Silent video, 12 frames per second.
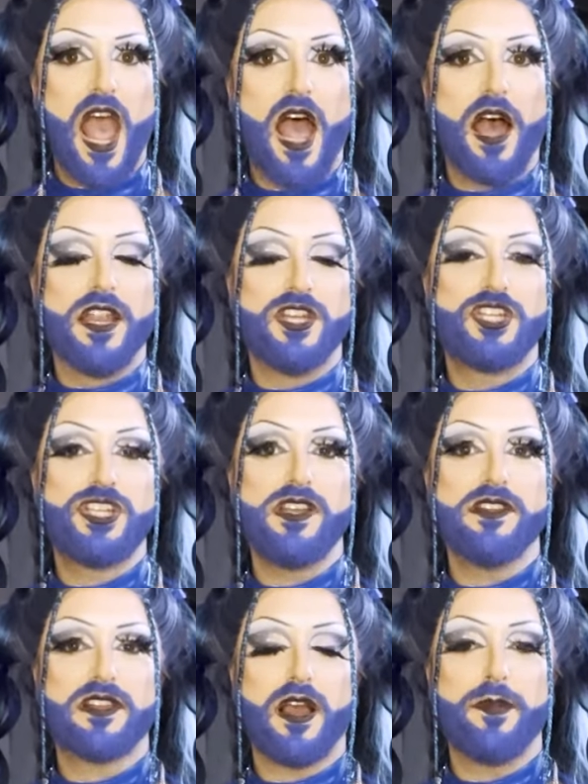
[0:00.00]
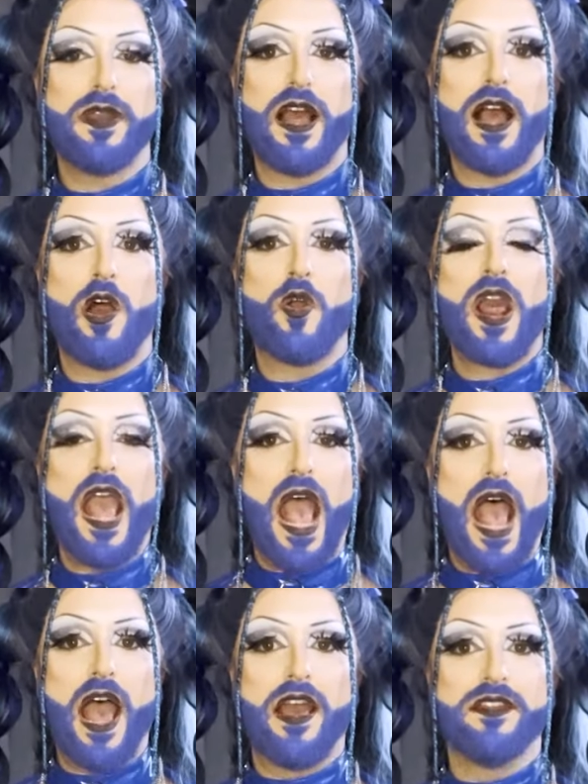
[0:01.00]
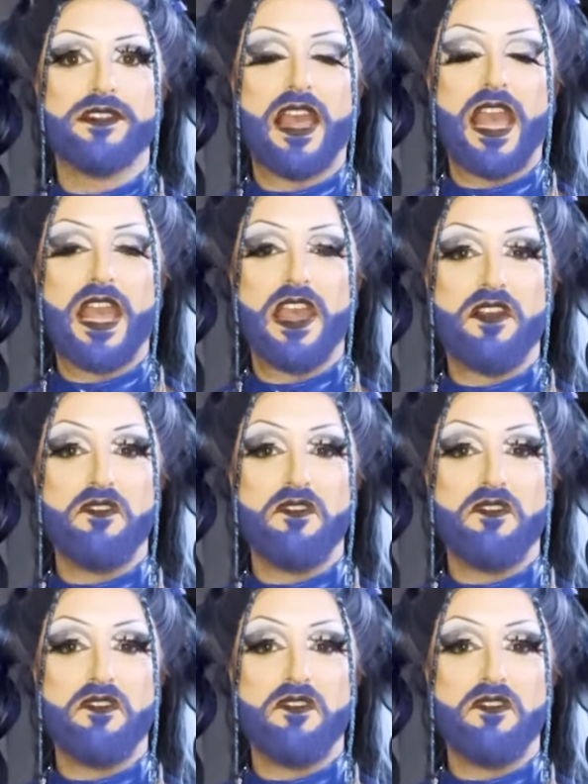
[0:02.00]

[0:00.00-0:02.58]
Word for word: and she is coming out as a